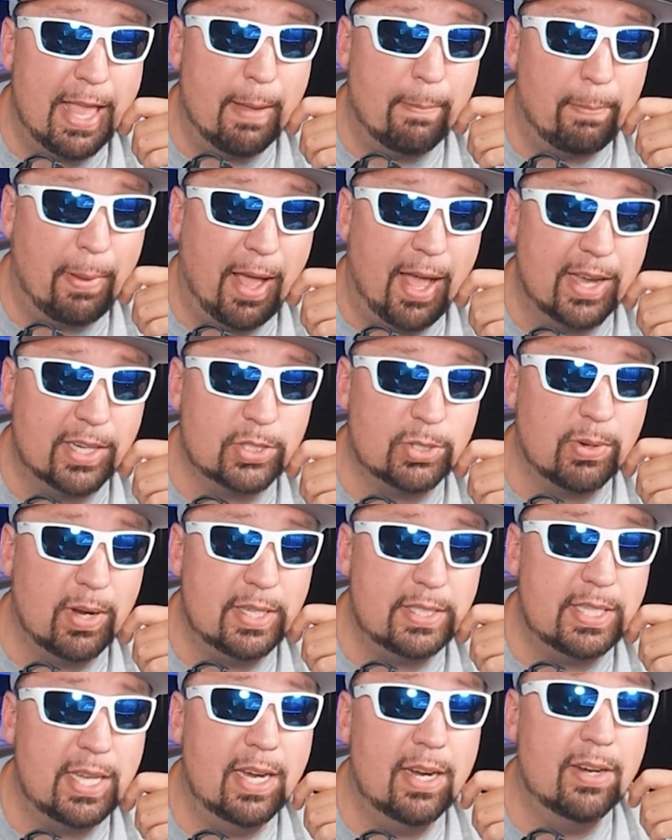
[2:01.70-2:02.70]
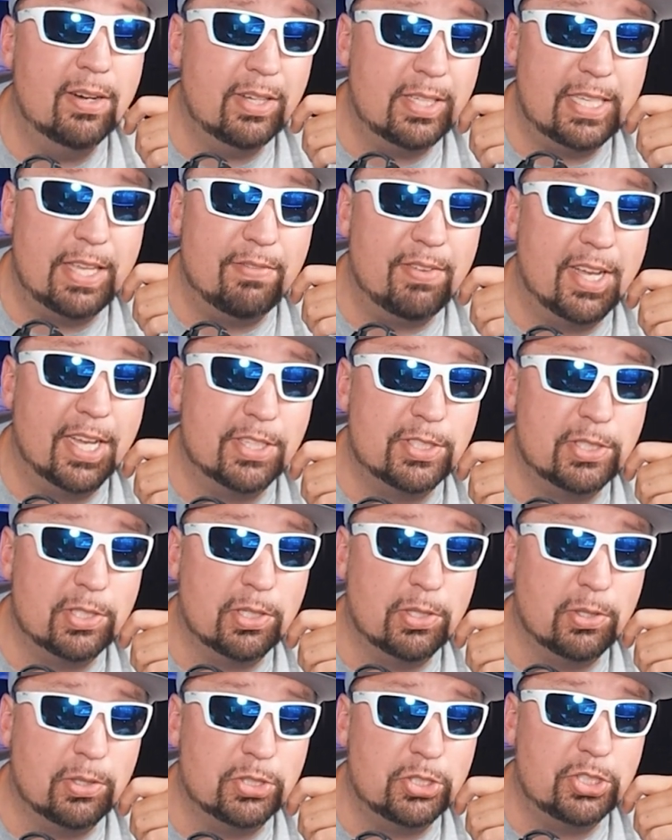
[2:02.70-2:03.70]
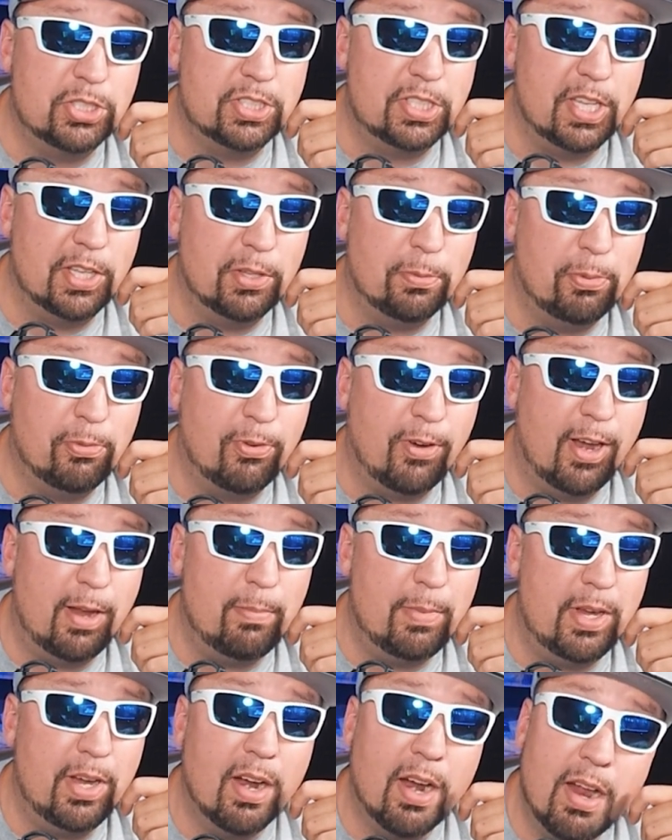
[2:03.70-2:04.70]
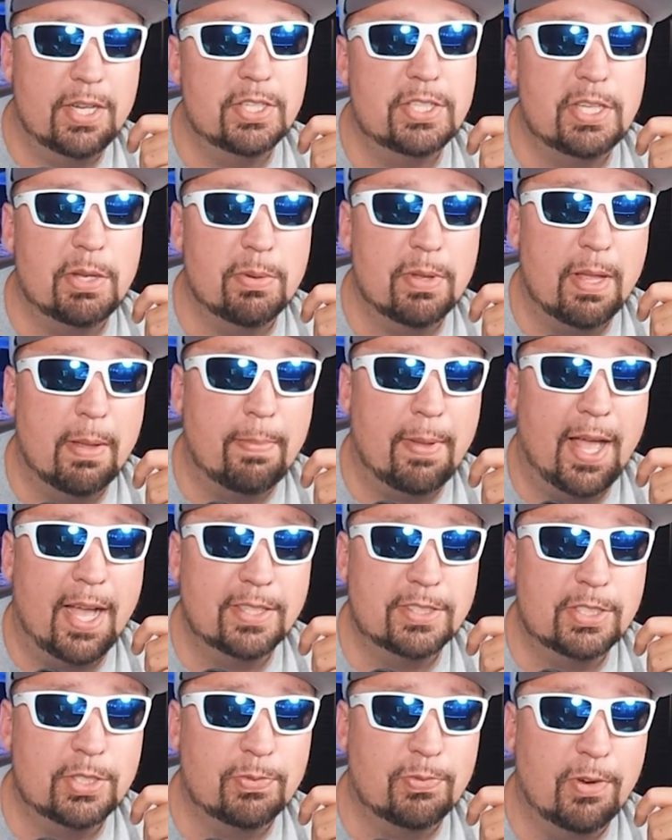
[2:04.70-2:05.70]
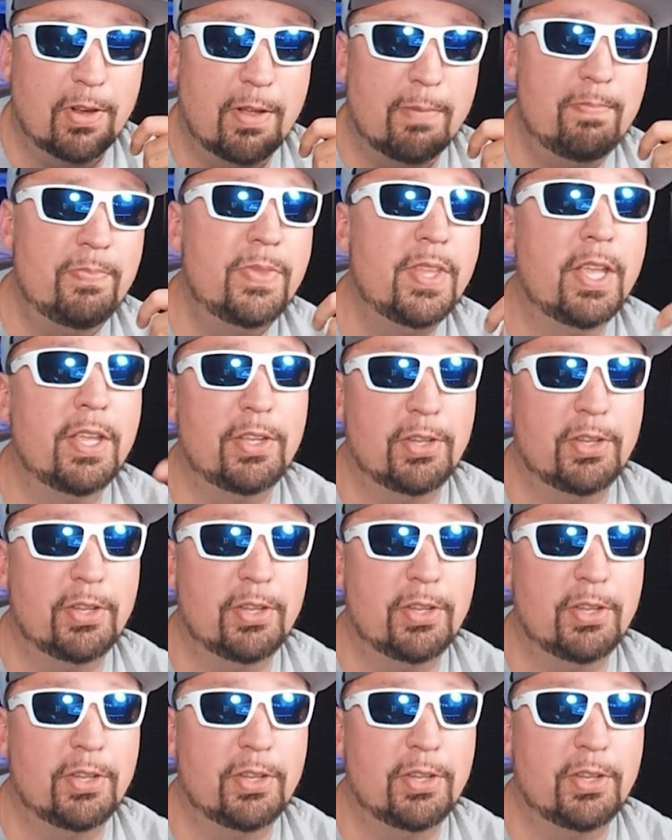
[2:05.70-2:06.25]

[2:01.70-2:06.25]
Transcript: that box right there. Give you guys a little still frame here. You can see where that box is from.